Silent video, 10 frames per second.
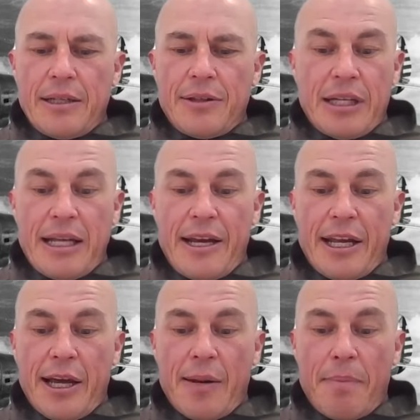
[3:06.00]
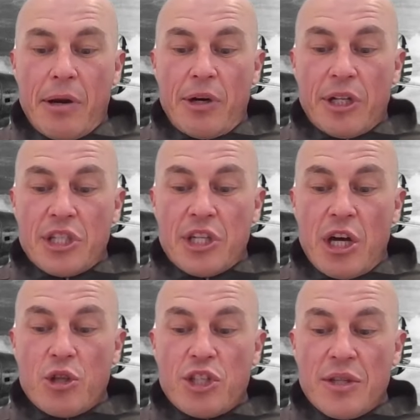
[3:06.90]
And the Gladiator buried its
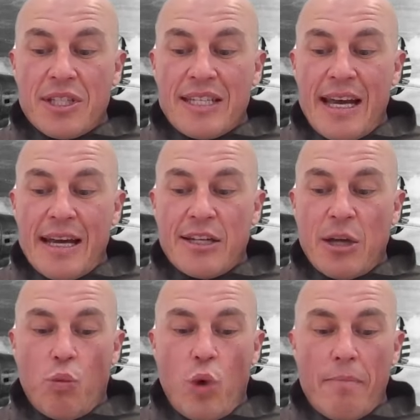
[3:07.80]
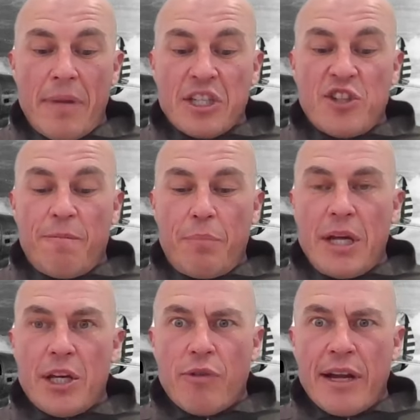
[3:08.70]
nose in the sand at what must have
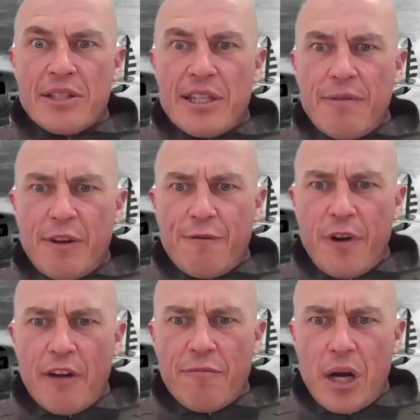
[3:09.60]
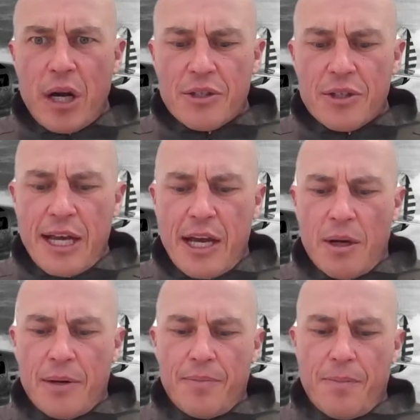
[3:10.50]
been around 75 miles an
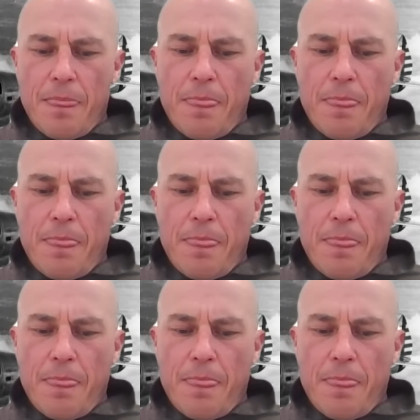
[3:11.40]
hour.